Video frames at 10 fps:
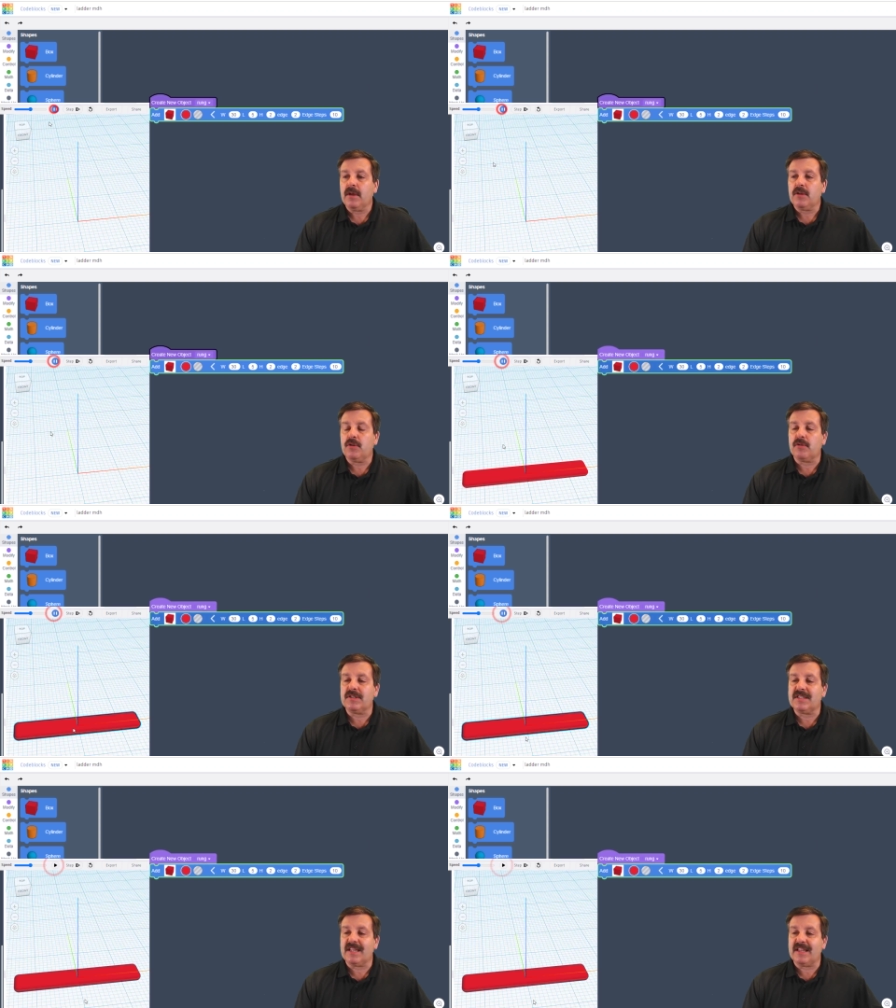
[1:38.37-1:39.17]
you can
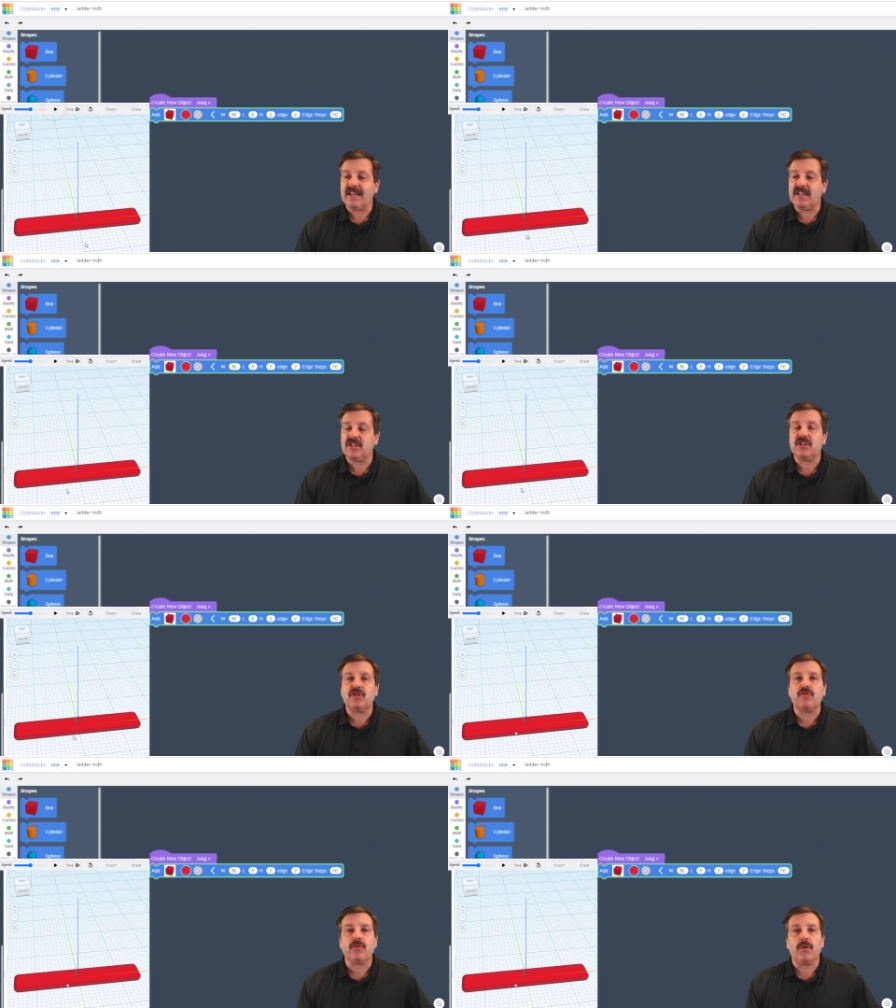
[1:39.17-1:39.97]
see that it
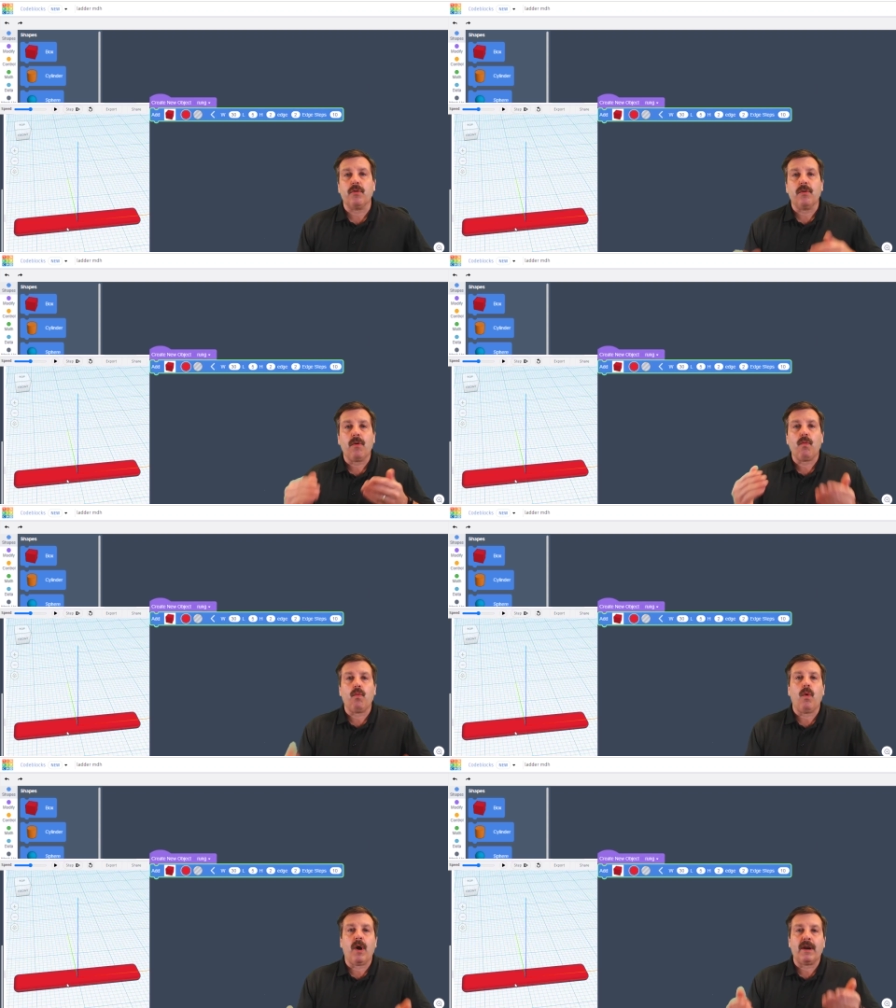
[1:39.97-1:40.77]
just drew
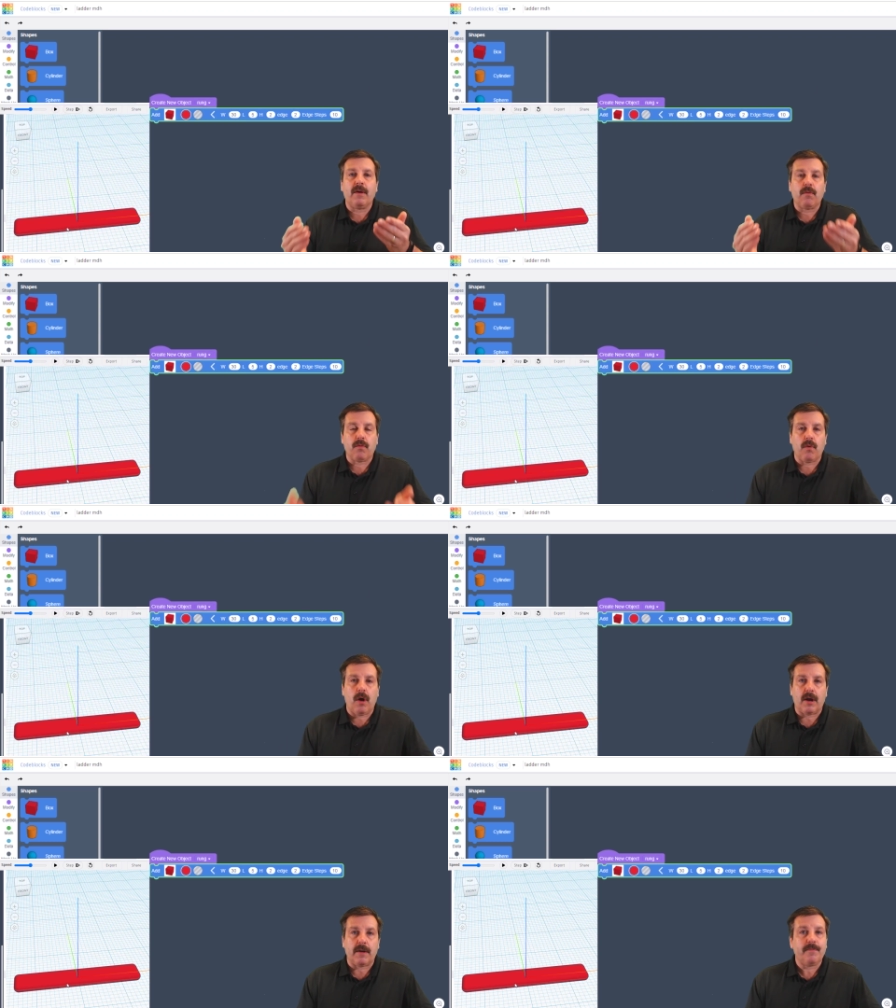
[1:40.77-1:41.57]
one
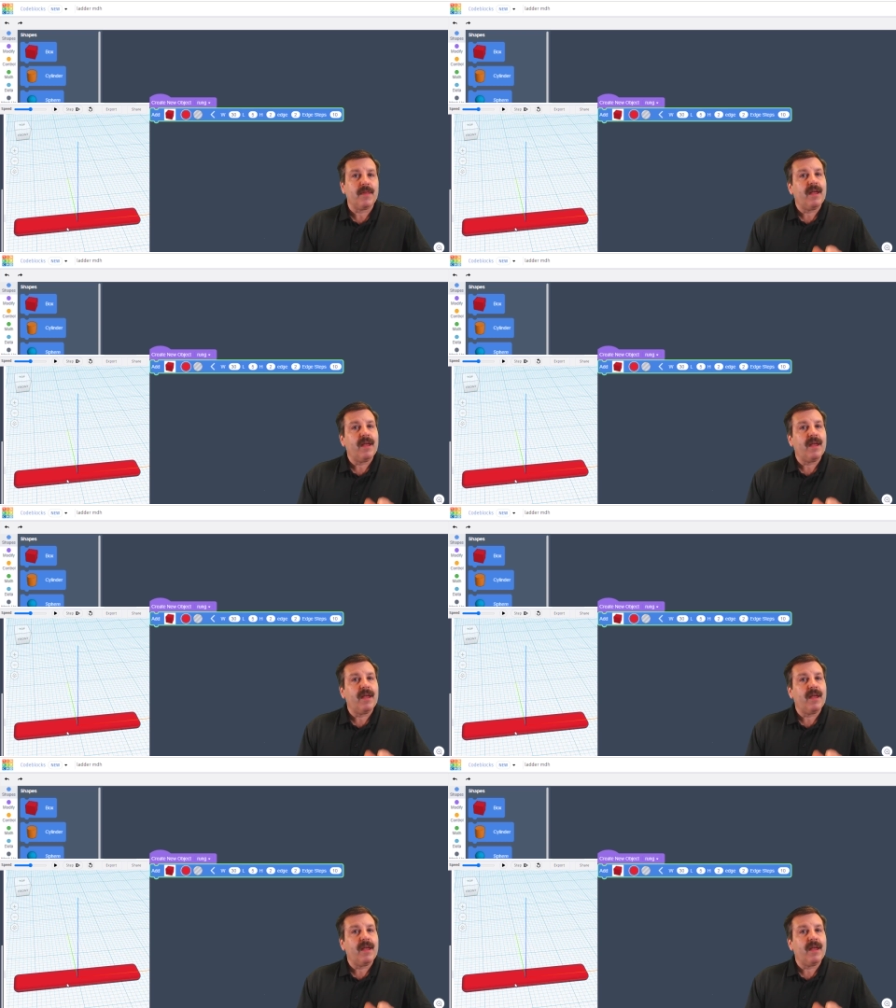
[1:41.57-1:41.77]
rung.